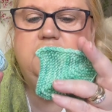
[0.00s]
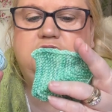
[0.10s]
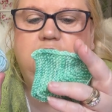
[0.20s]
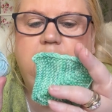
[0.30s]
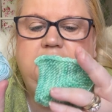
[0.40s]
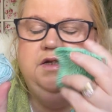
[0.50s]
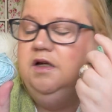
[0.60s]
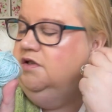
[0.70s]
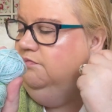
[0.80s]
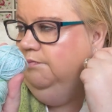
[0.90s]
So it
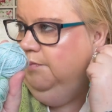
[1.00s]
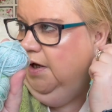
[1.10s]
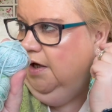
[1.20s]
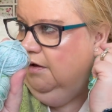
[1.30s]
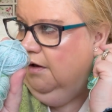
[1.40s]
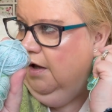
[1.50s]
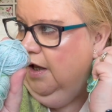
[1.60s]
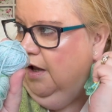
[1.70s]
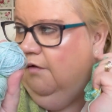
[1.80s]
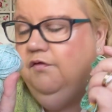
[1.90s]
does mean that I
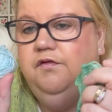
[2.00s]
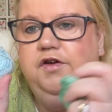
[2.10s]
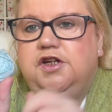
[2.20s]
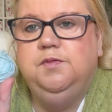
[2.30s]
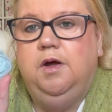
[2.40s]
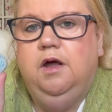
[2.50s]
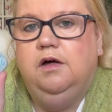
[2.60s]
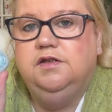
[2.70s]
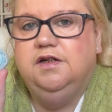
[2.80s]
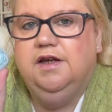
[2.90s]
have to finish my
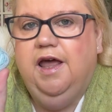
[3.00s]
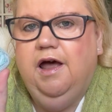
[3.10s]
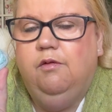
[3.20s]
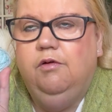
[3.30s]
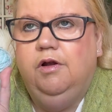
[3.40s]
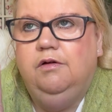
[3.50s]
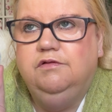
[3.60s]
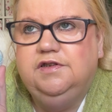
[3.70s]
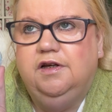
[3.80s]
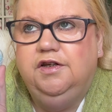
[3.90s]
heart and cowl
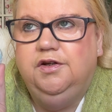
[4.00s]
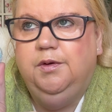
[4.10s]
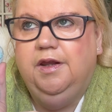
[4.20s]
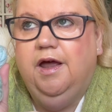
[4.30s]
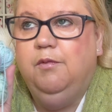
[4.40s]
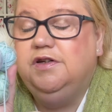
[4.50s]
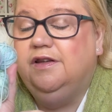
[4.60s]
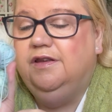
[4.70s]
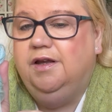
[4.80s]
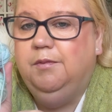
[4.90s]
alongside doing that, which I
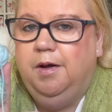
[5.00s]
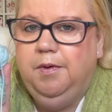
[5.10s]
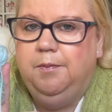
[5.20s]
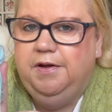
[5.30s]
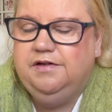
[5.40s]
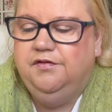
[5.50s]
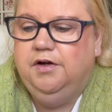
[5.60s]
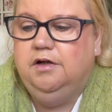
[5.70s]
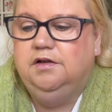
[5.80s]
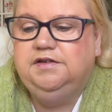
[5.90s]
think might be a bit of
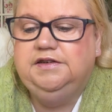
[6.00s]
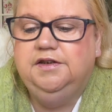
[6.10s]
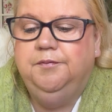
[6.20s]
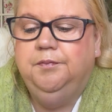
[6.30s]
an ask.